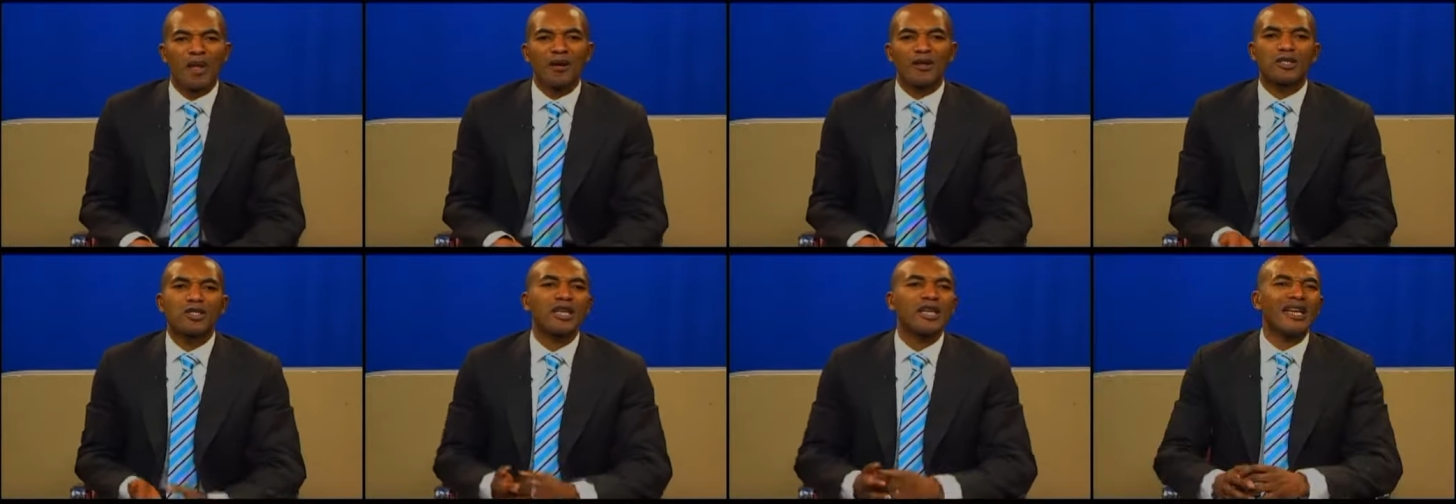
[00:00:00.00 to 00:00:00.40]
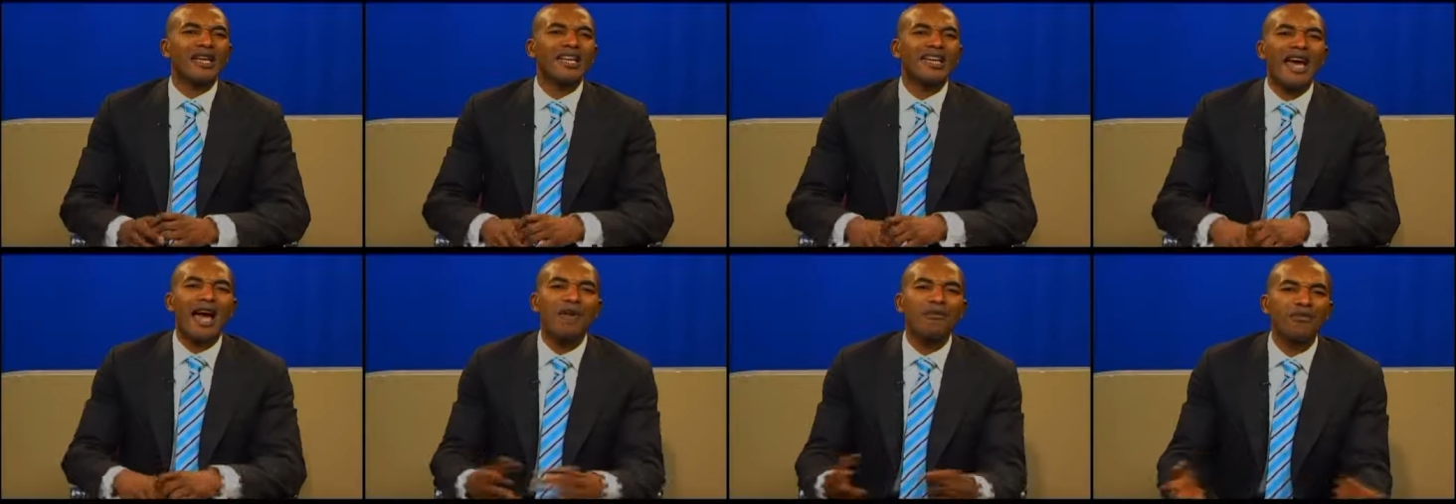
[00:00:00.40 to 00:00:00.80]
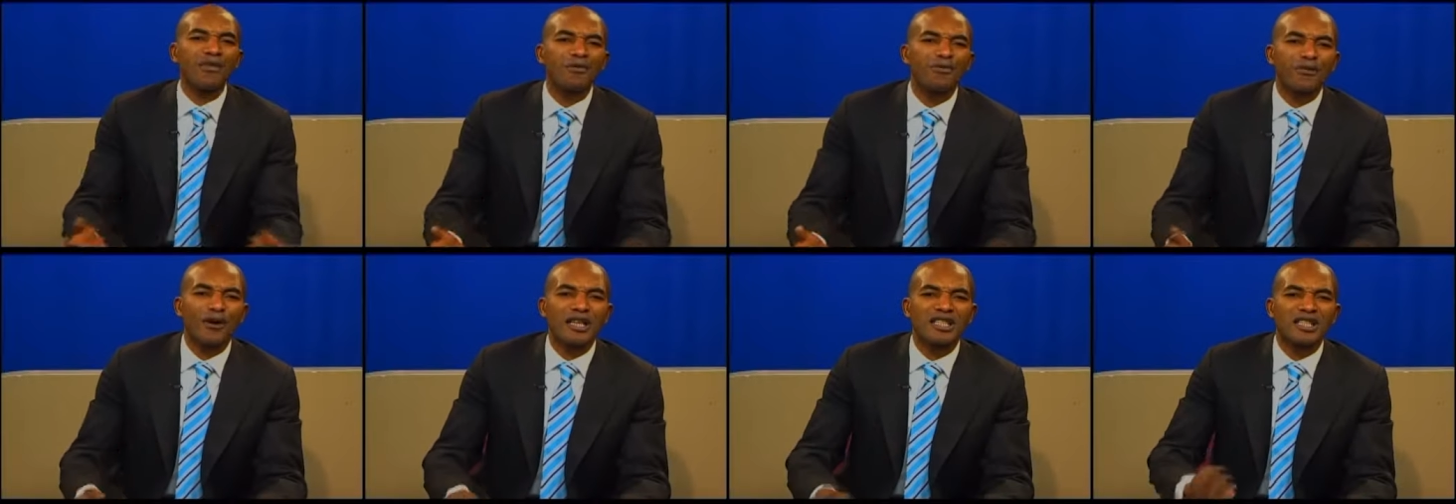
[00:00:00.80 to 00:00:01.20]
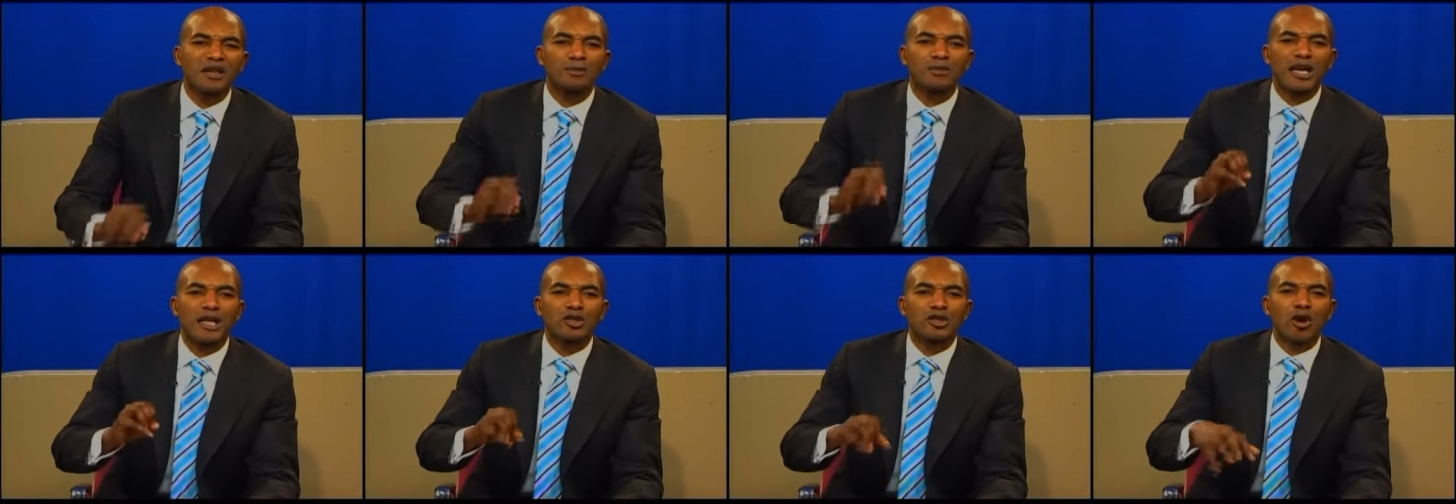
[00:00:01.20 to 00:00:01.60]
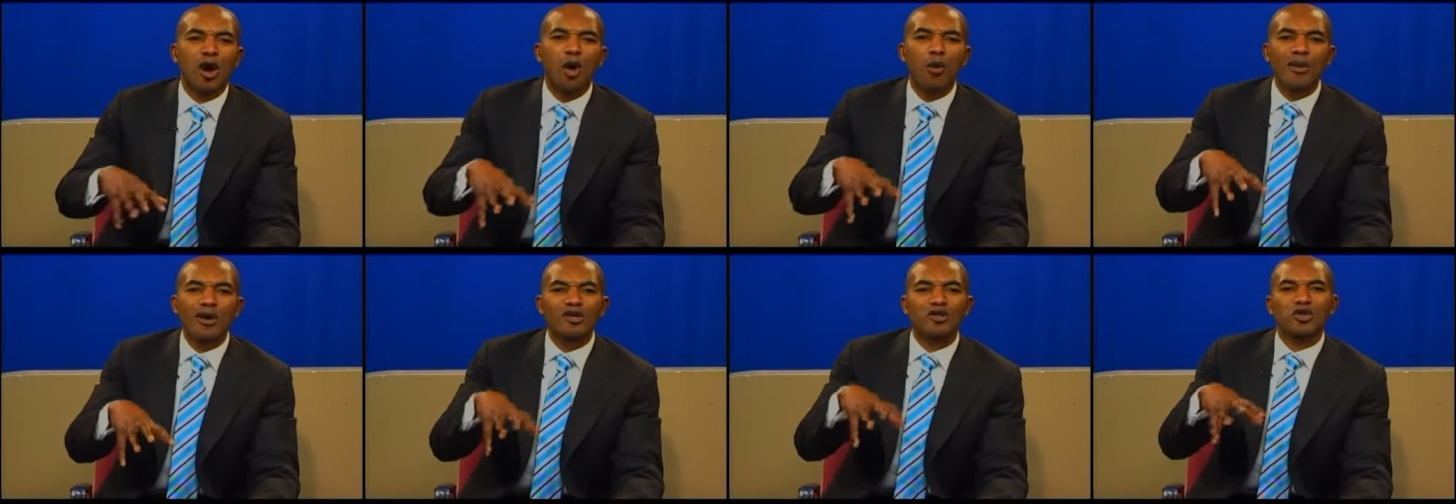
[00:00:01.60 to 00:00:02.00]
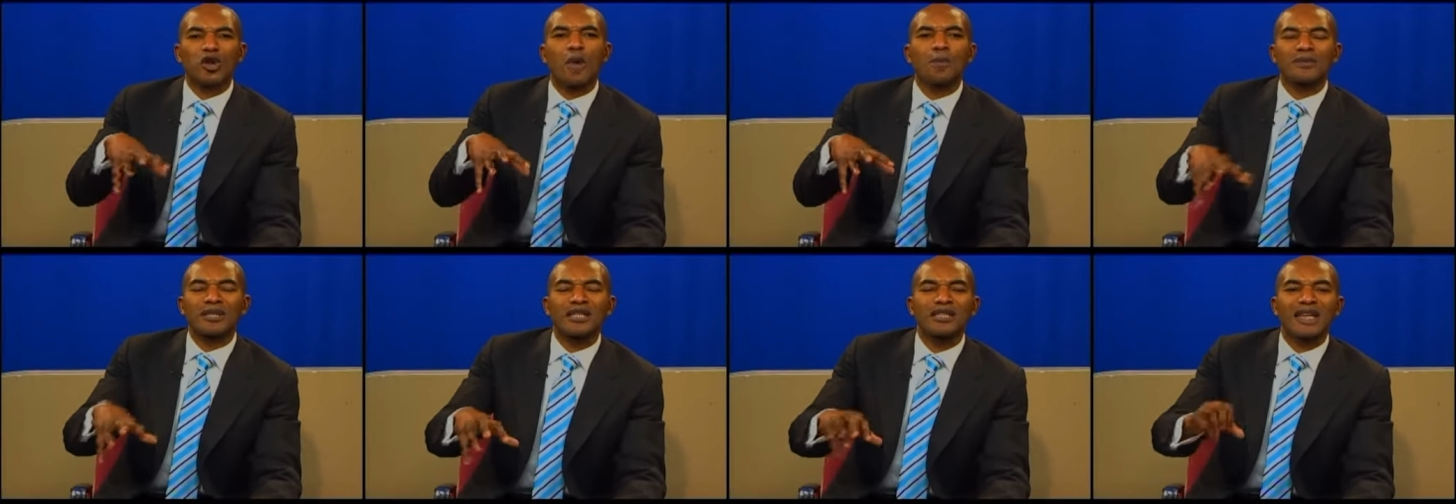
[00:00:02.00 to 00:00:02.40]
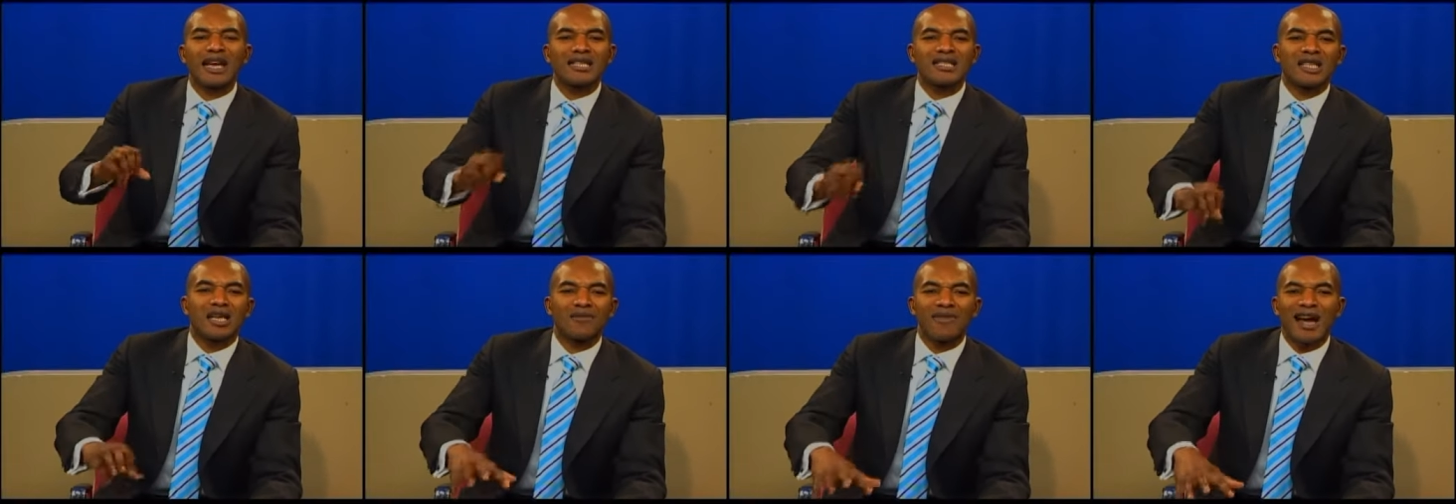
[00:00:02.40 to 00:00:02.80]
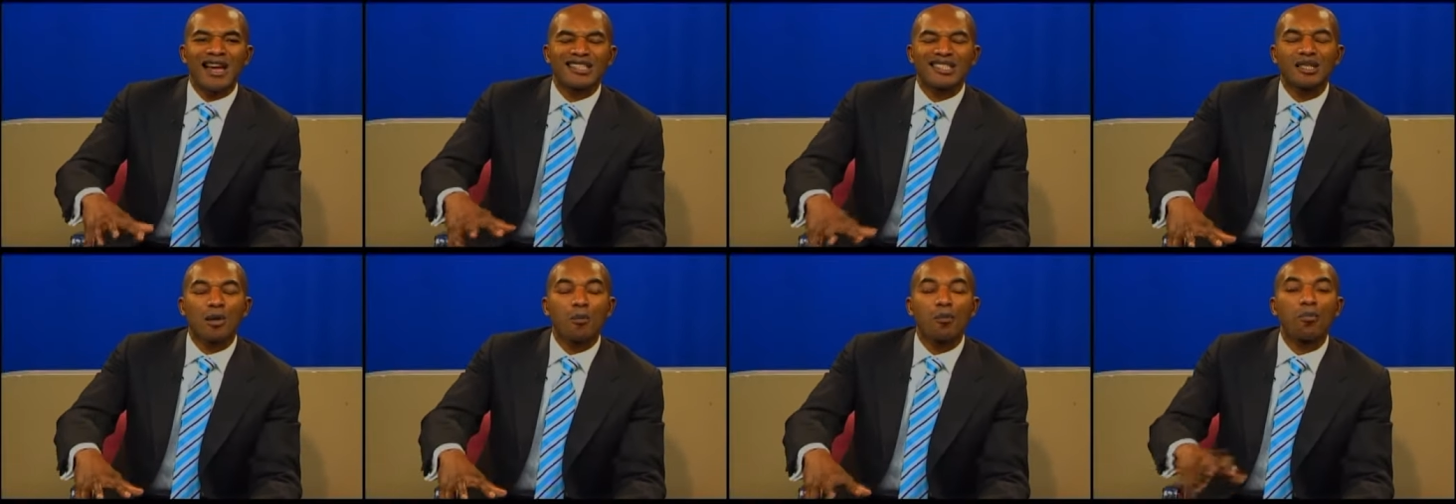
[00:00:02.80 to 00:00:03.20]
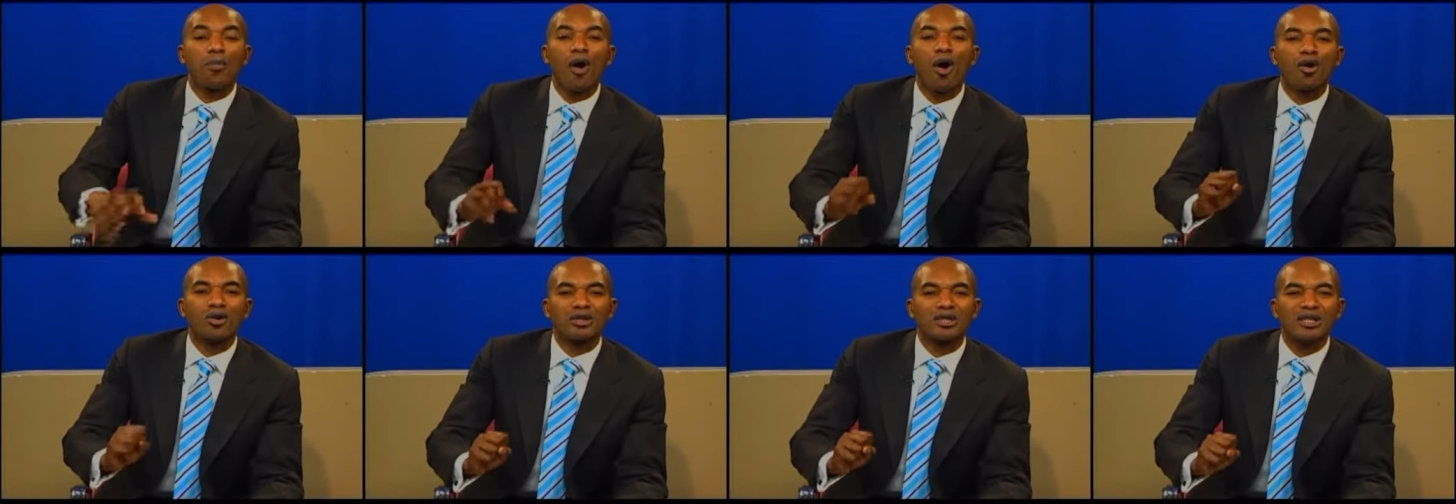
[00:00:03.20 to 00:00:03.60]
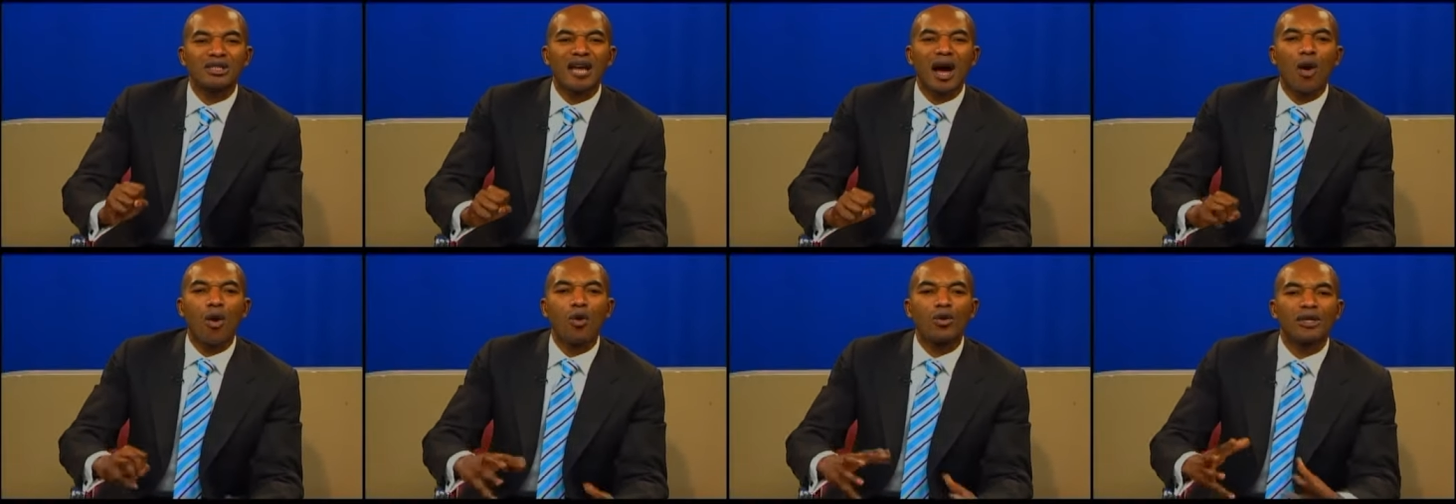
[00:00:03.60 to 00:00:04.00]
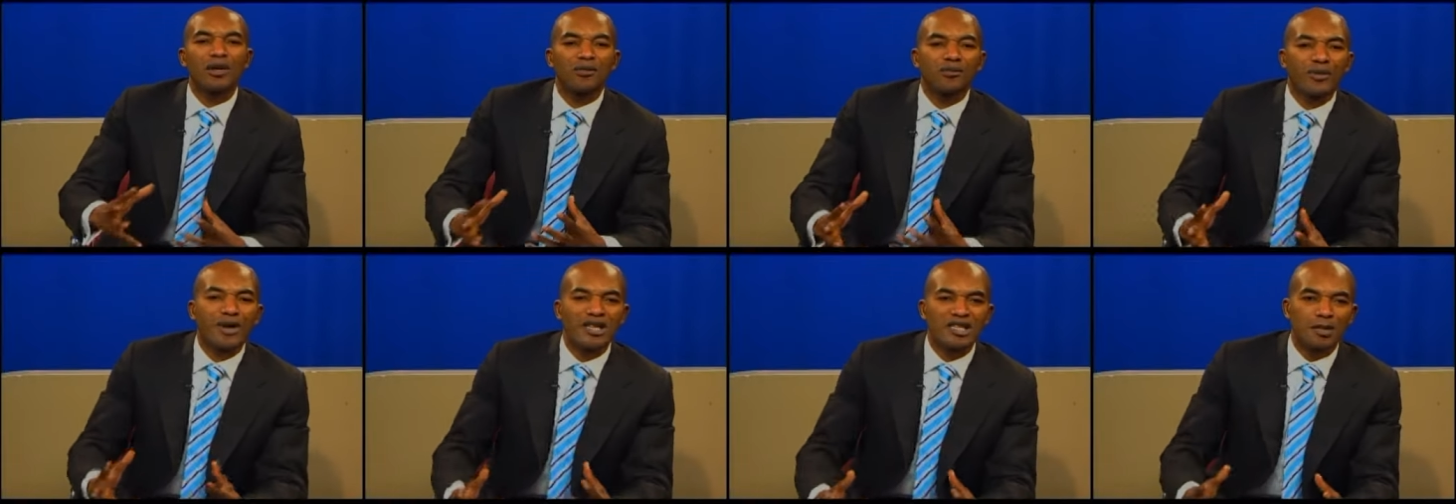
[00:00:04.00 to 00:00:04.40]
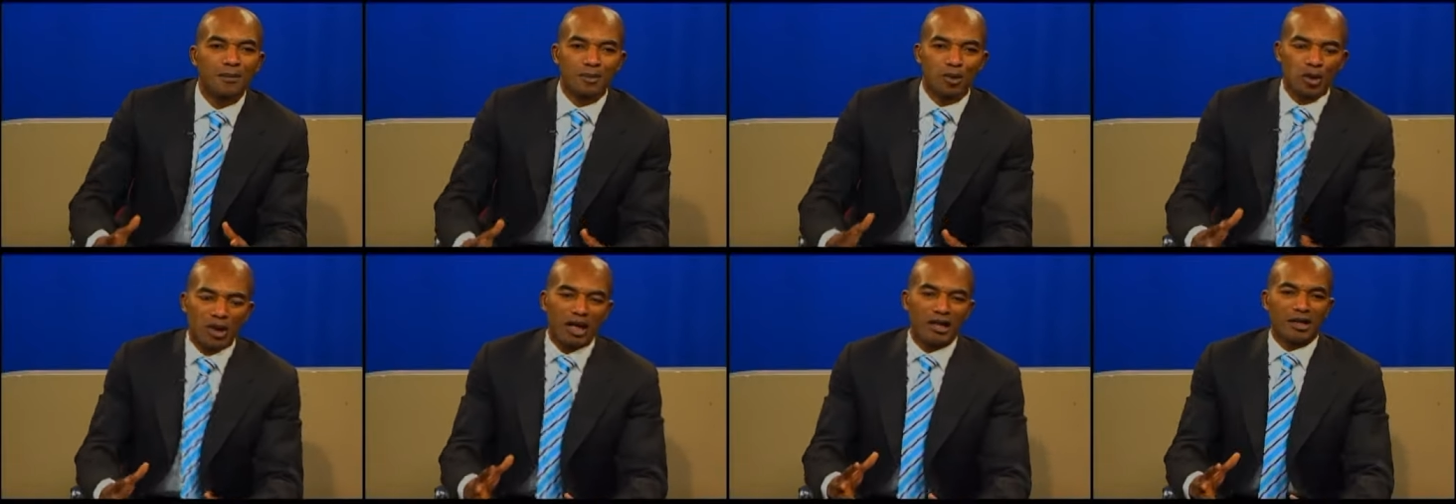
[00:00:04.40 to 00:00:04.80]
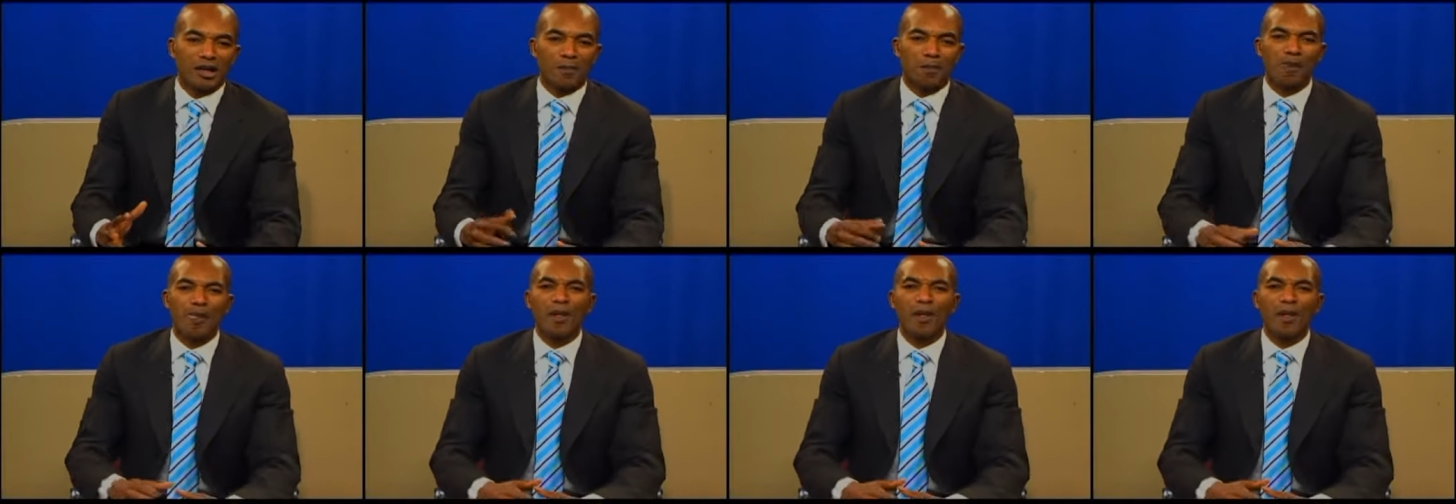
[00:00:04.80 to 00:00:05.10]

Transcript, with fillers: See, in every friendship, there's always something that serves as the bond that hold the friendship together.